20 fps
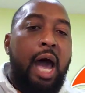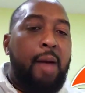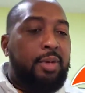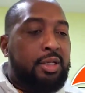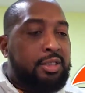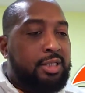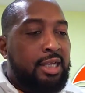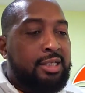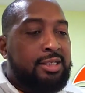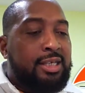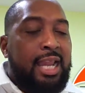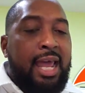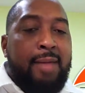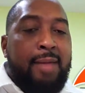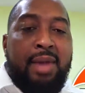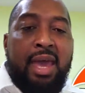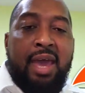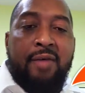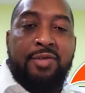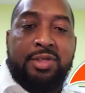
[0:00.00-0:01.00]
I'm gonna send to
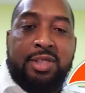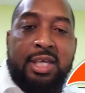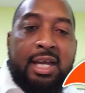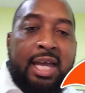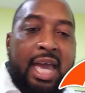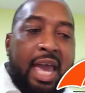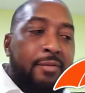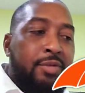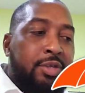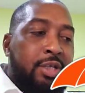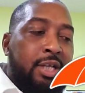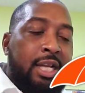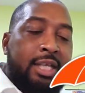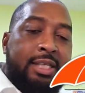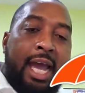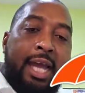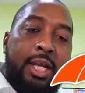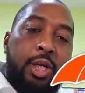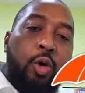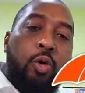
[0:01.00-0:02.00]
them everything
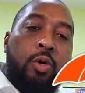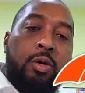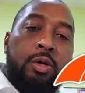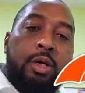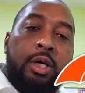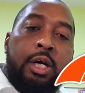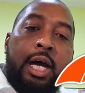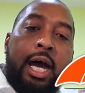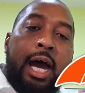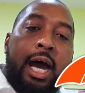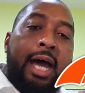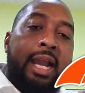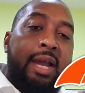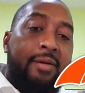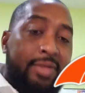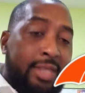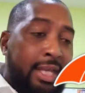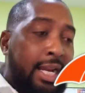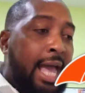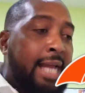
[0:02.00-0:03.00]
that I know, and
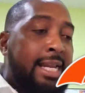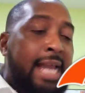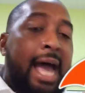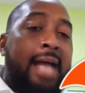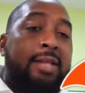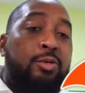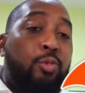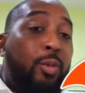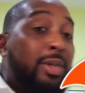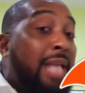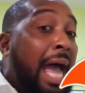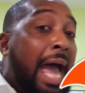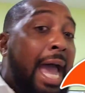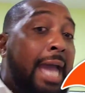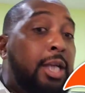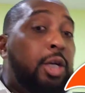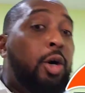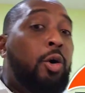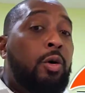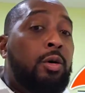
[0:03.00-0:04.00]
everything like that, what
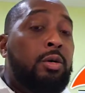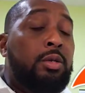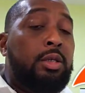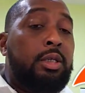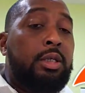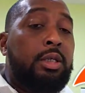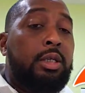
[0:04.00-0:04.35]
I know,